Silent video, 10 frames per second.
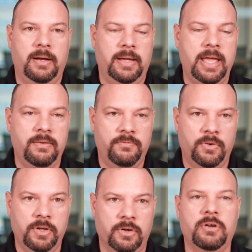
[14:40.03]
and
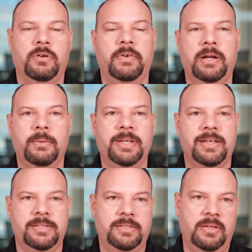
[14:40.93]
for your career,
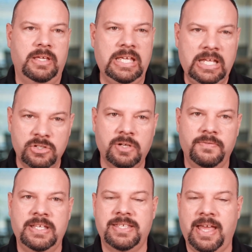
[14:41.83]
because each of
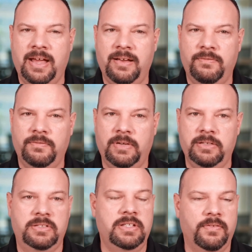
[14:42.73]
these have a
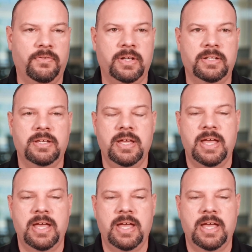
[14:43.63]
different